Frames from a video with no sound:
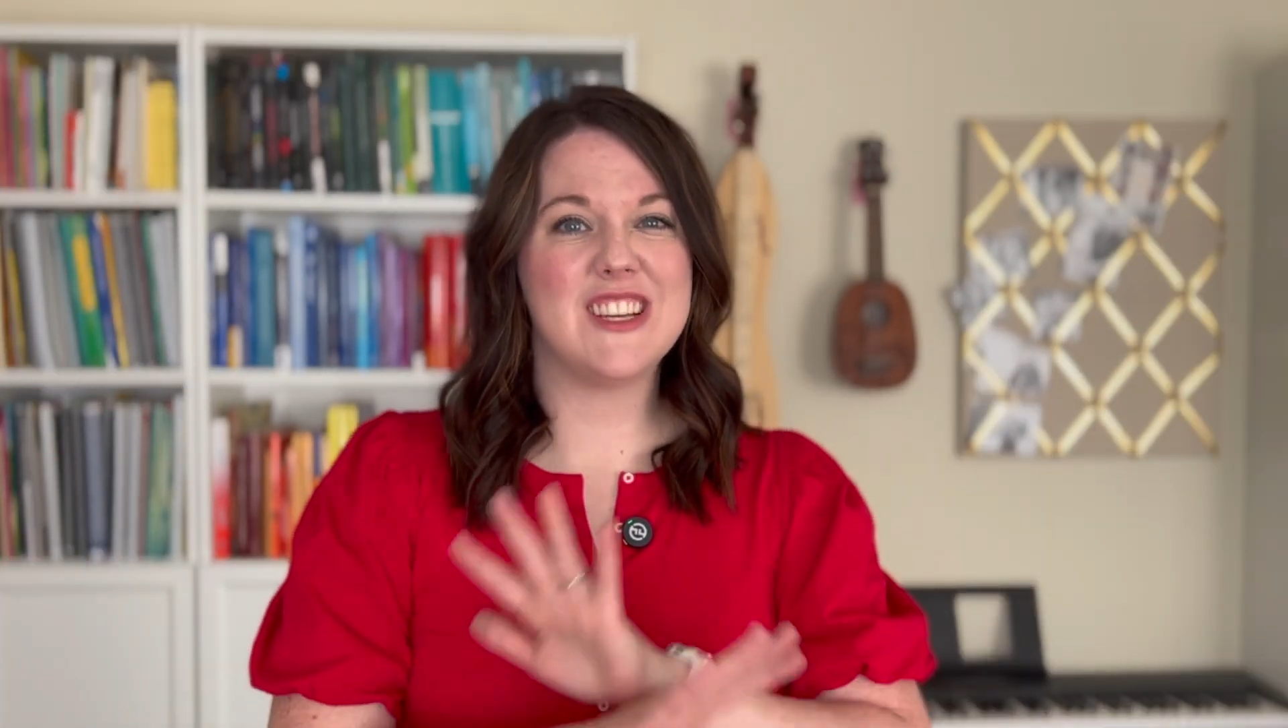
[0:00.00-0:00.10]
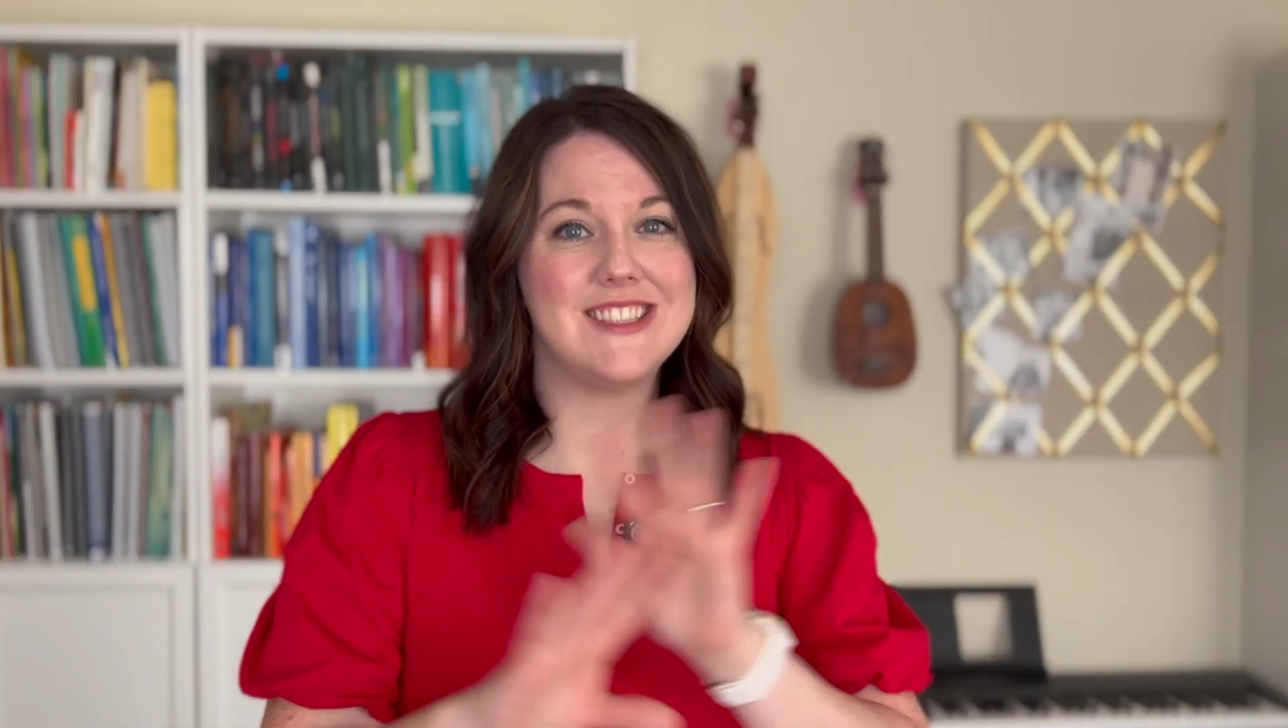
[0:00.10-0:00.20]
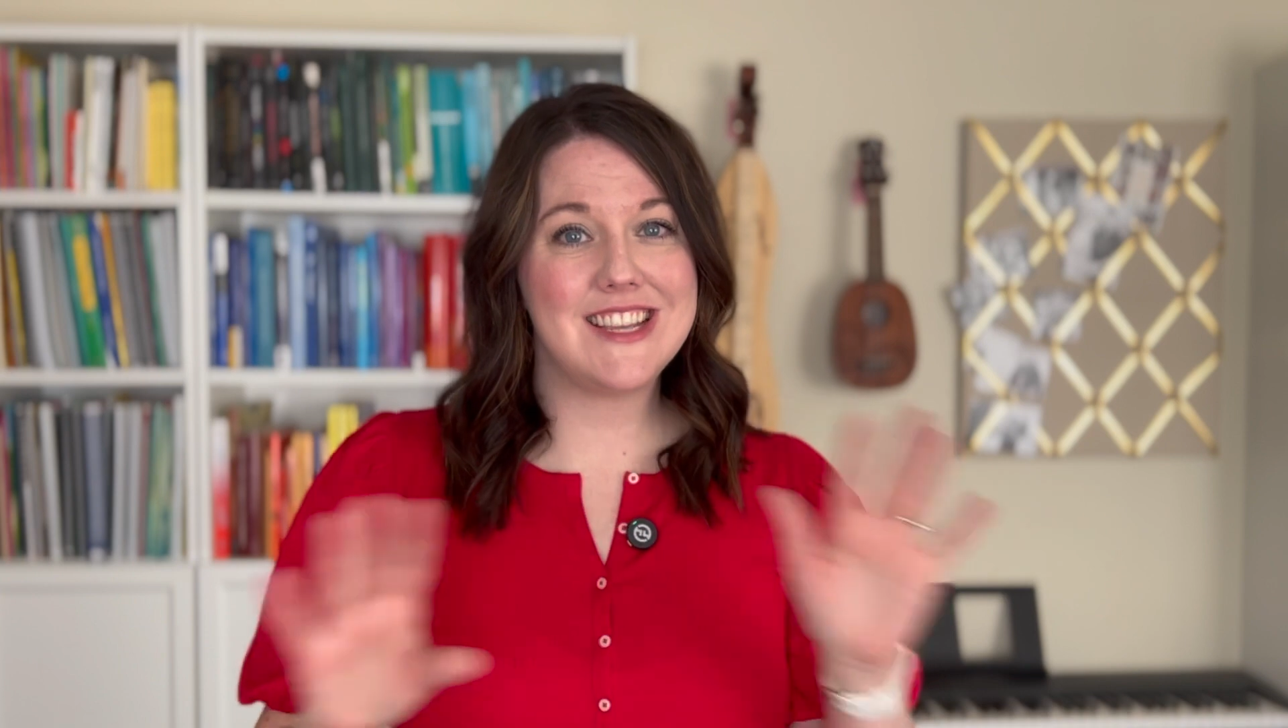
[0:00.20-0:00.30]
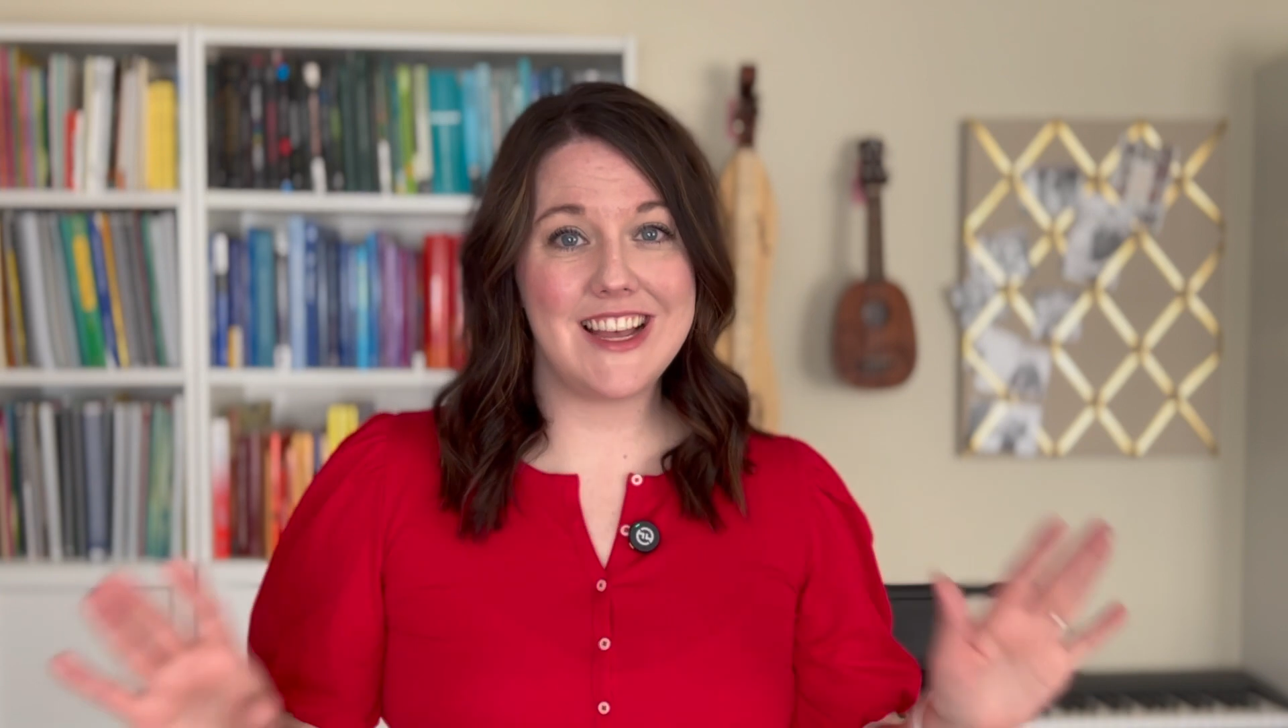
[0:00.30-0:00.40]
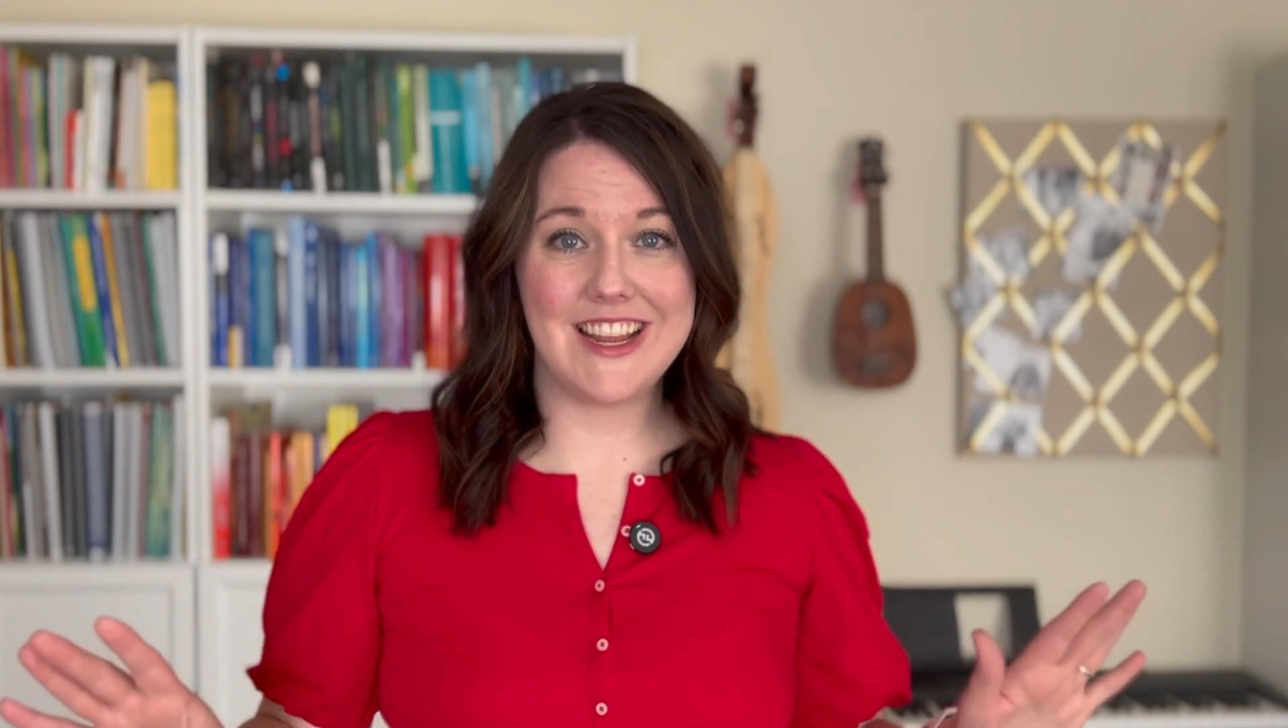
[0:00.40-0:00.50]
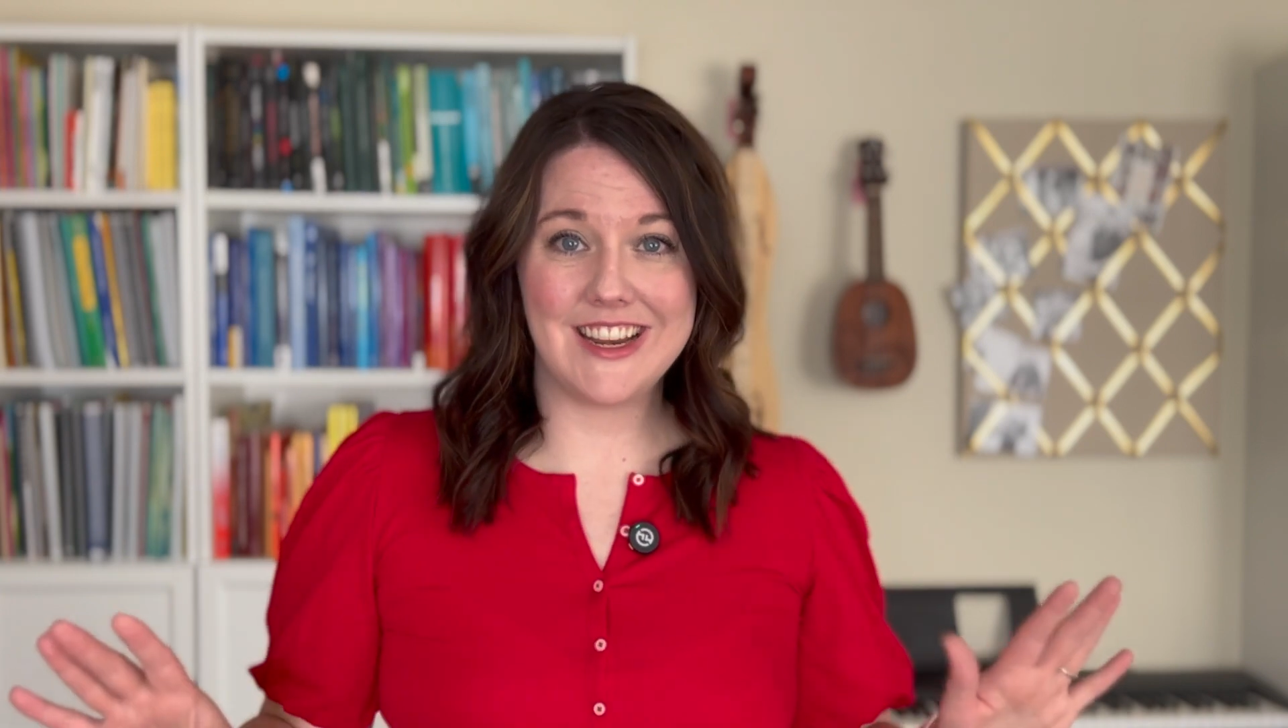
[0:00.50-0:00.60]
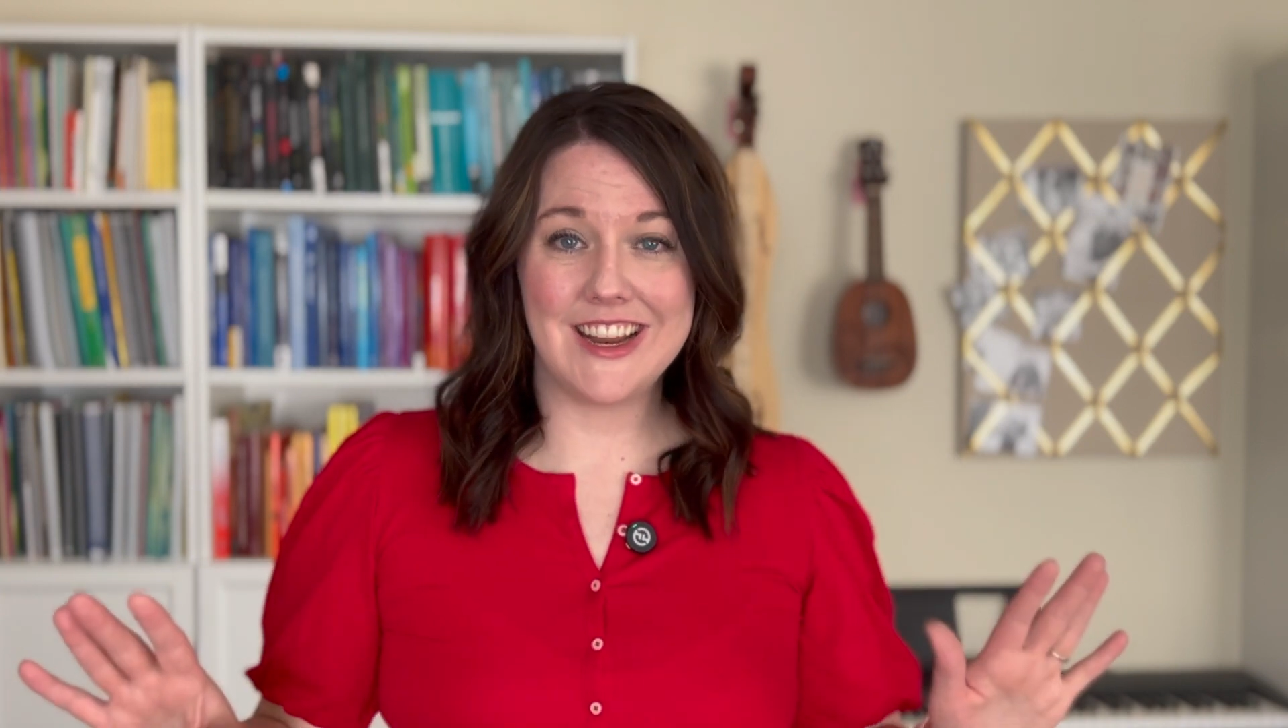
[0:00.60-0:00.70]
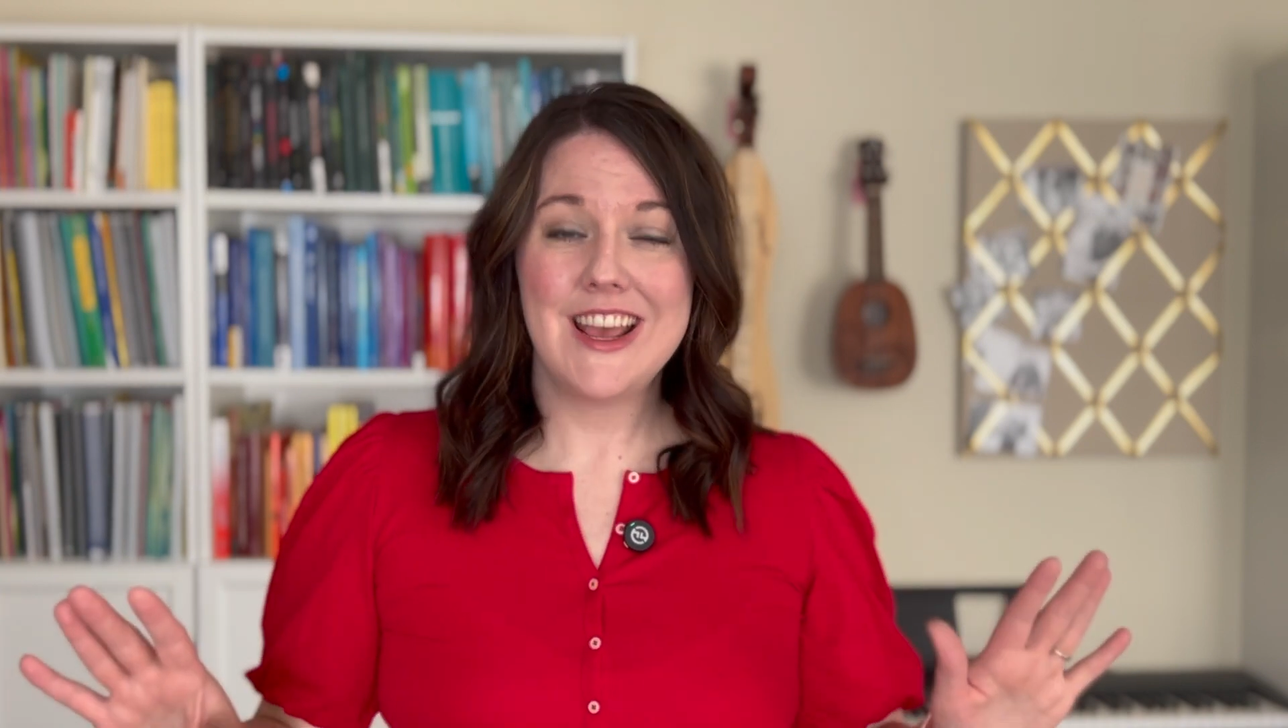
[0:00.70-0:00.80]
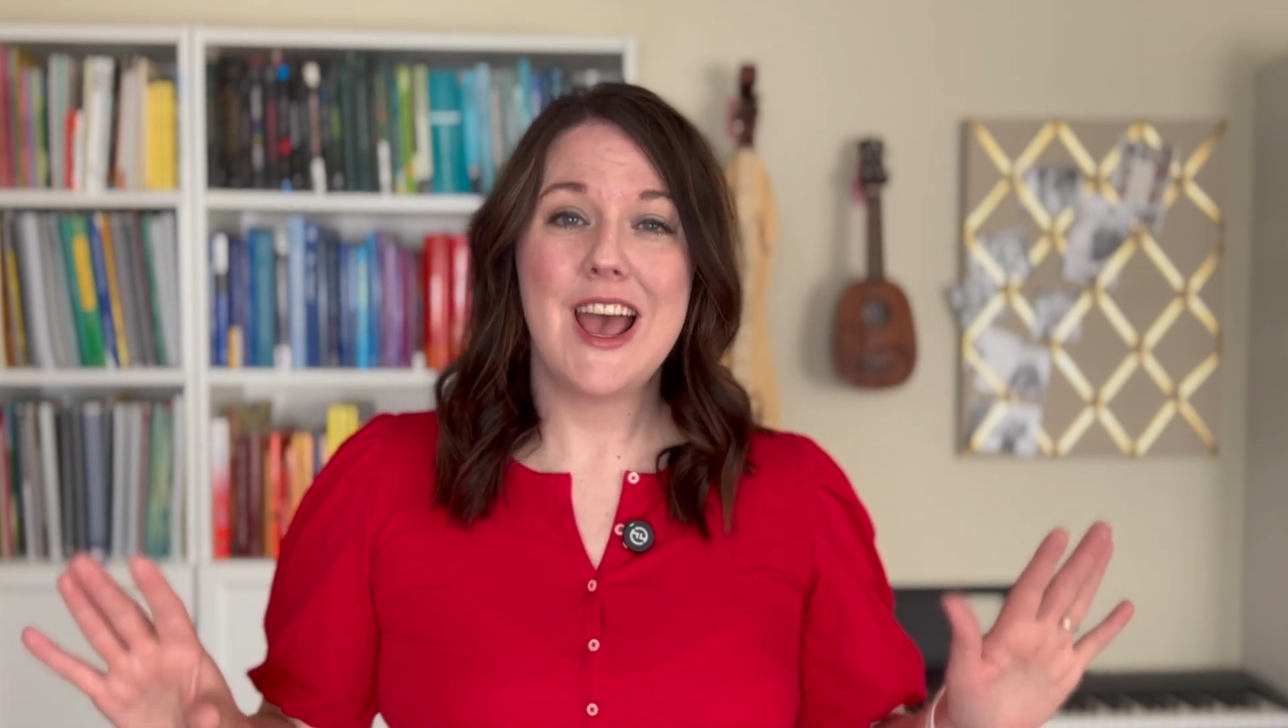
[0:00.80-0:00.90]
a ton